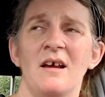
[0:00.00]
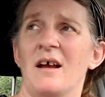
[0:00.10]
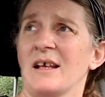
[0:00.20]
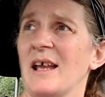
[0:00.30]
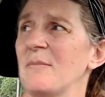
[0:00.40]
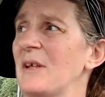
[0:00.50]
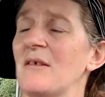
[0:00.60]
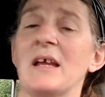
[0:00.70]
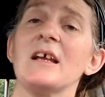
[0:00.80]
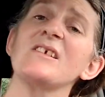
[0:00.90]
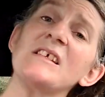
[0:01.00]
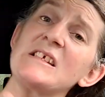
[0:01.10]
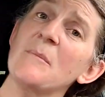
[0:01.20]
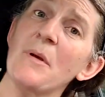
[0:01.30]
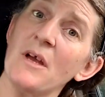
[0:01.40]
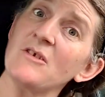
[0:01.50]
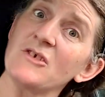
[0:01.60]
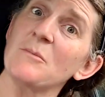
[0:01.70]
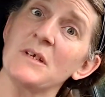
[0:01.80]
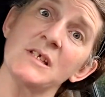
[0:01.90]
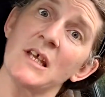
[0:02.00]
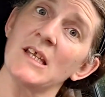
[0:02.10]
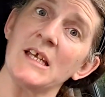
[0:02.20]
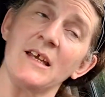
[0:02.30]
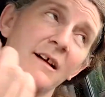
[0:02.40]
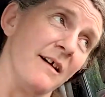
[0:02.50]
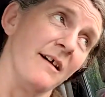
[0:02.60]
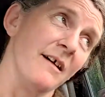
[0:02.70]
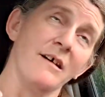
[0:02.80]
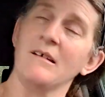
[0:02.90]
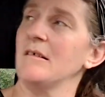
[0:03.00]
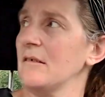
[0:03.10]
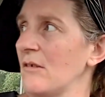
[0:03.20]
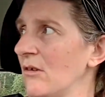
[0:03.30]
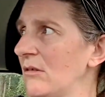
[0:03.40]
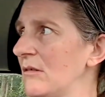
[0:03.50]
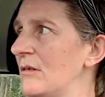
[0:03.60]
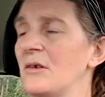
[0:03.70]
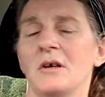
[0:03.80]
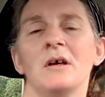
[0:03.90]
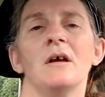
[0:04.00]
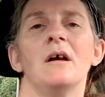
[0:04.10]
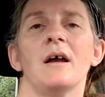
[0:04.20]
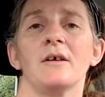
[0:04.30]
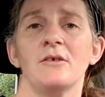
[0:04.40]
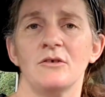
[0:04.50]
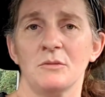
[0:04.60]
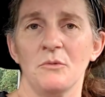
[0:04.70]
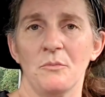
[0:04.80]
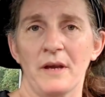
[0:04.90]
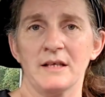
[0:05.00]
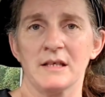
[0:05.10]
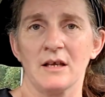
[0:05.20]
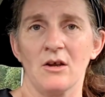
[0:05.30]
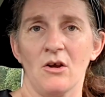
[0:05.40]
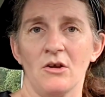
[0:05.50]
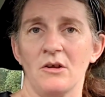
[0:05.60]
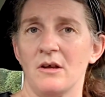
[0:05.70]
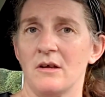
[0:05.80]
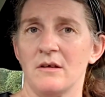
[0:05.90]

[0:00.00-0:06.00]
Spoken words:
I came down here because it's supposed to be sunny, haha, not. I'm going to do some more painting on